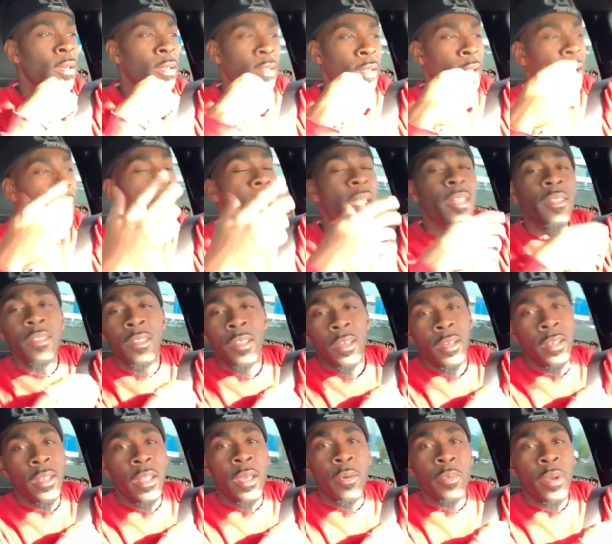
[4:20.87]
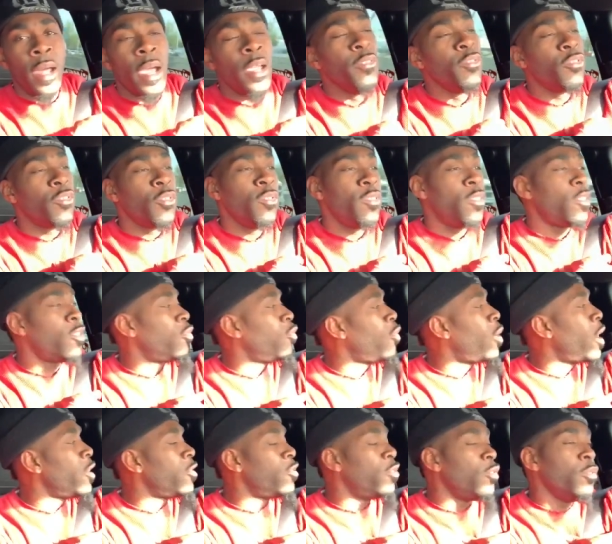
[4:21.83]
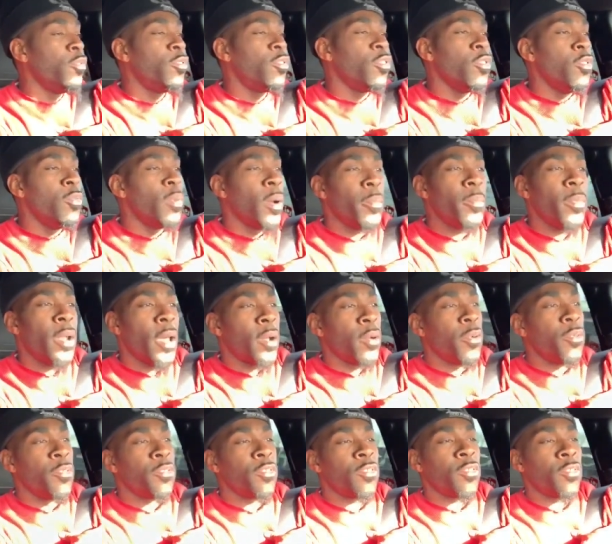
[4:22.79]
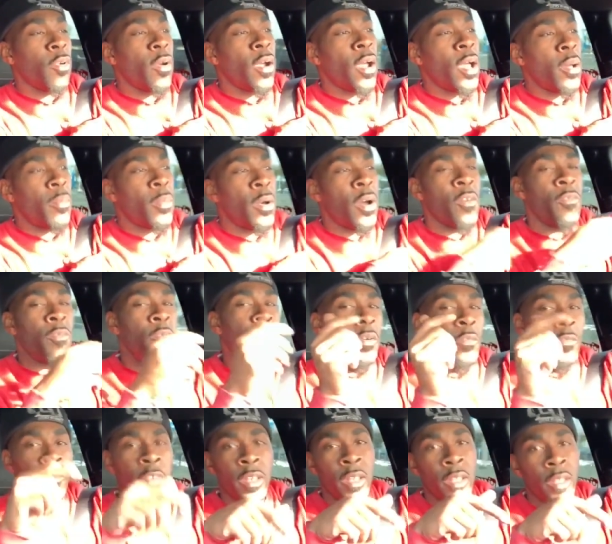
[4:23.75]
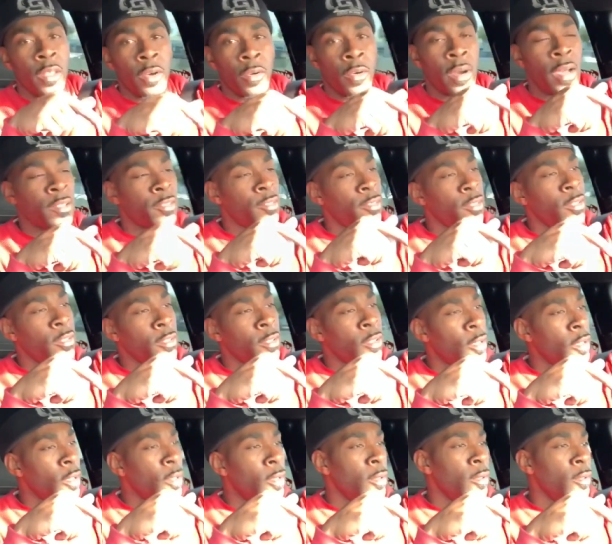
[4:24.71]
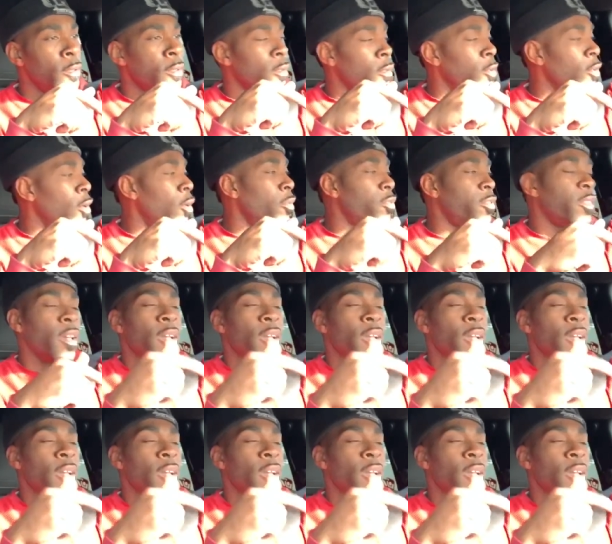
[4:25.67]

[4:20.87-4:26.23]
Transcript: Like I done done that when I used to just watch YouTube. I'm not gonna subscribe by one video I see know what I'm